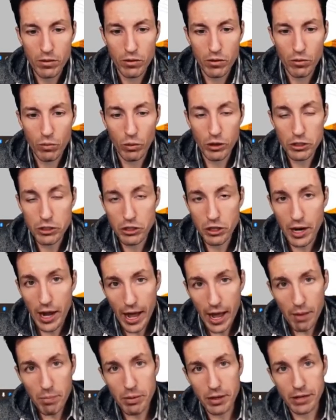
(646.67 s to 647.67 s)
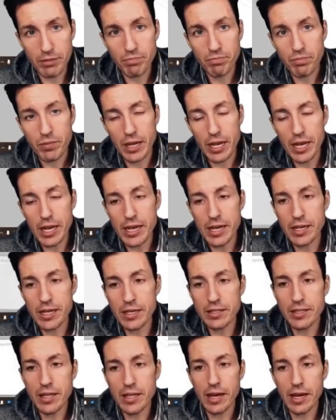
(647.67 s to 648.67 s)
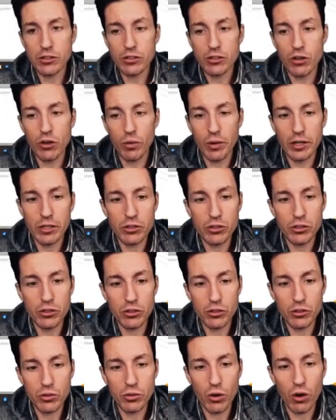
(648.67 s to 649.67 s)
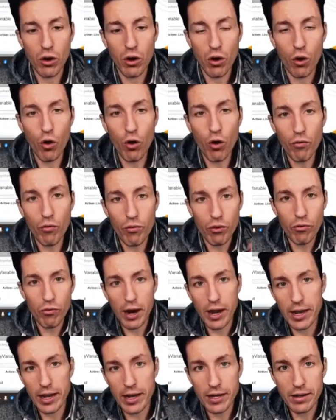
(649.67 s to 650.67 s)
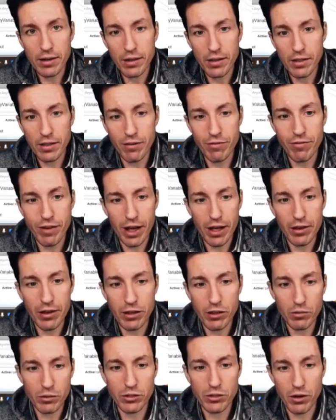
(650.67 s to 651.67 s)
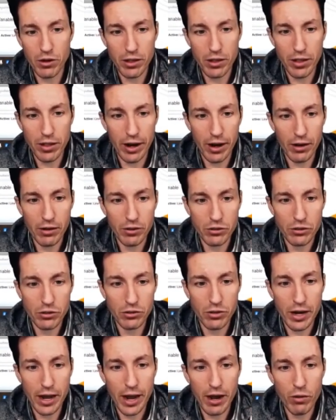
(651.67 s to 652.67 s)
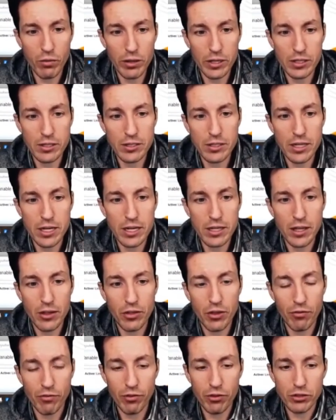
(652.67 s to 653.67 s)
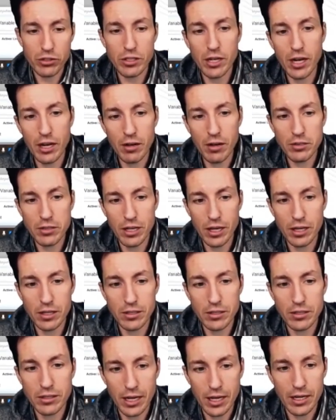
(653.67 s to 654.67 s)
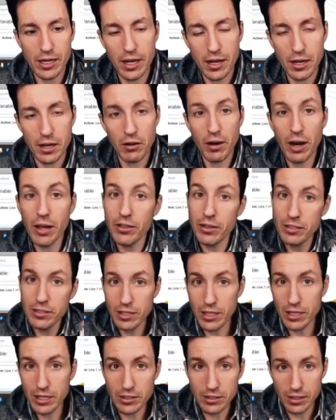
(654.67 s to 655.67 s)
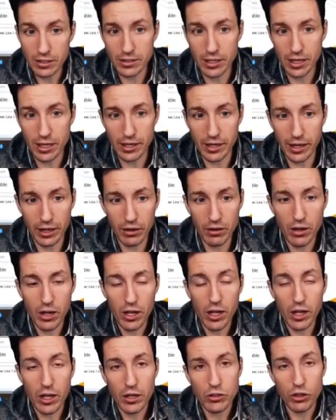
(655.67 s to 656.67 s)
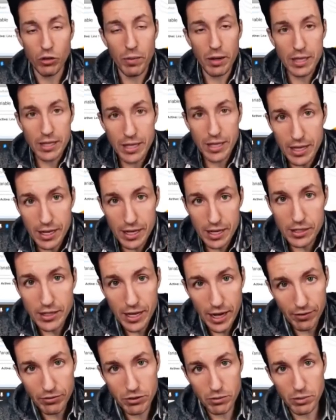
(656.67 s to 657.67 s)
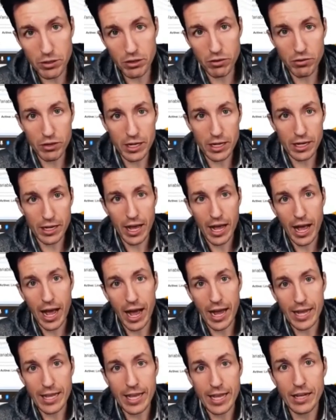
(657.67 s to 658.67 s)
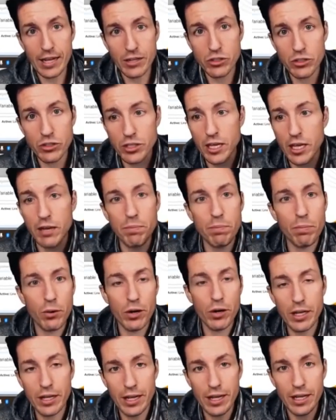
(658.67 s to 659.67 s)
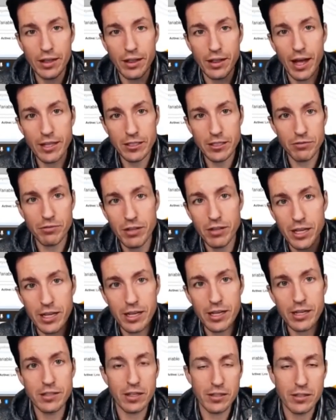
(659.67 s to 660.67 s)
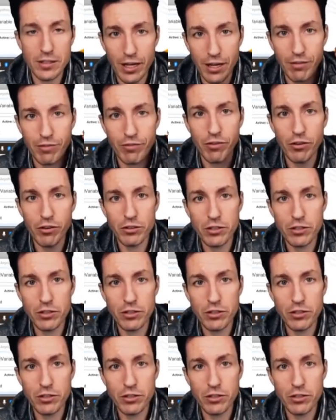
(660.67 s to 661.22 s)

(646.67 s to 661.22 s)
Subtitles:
What should happen is that it's going to overwrite the value that was already there. So now we see that the first name says San Diego and the city says San Diego. So my keys have to be unique. I can't just keep putting in lots of keys that say first